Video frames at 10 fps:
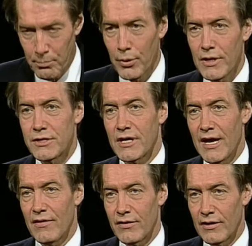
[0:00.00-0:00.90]
put it
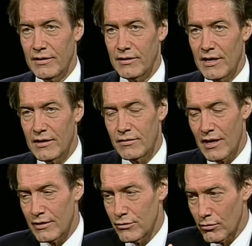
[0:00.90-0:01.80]
together and, and,
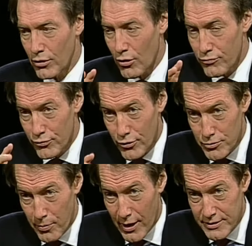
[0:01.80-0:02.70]
and you'll go through
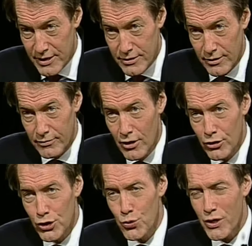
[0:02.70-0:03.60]
this process, uh,
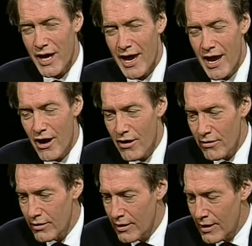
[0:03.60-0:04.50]
do you
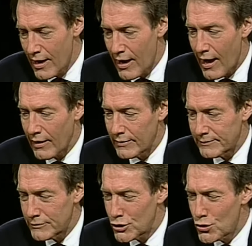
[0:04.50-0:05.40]
care? Uh,
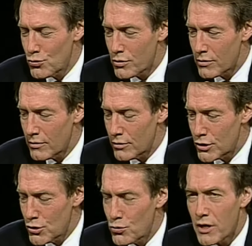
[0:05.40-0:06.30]
do you
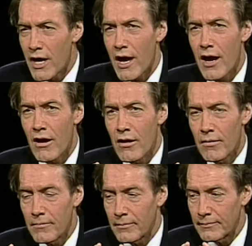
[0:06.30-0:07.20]
do you
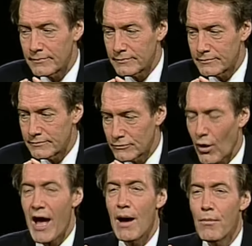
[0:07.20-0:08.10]
care,
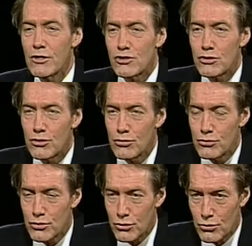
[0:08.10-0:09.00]
Well, how much do you
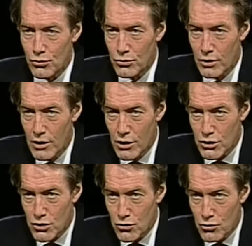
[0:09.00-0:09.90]
do
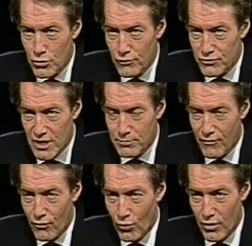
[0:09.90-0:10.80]
to, you've said
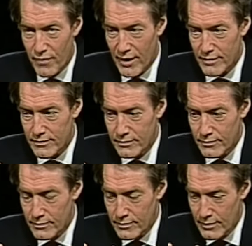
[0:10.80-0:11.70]
before that,
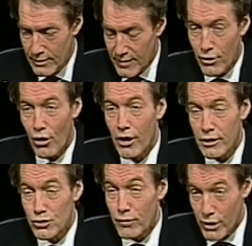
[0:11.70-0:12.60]
that
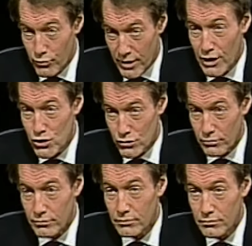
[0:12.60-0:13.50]
art is
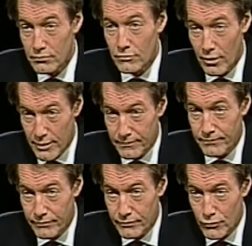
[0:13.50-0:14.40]
recreation, yes. right?
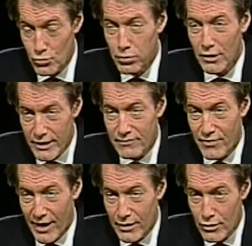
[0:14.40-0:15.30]
You
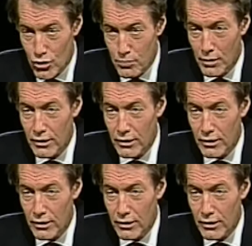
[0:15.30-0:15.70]
believe that. You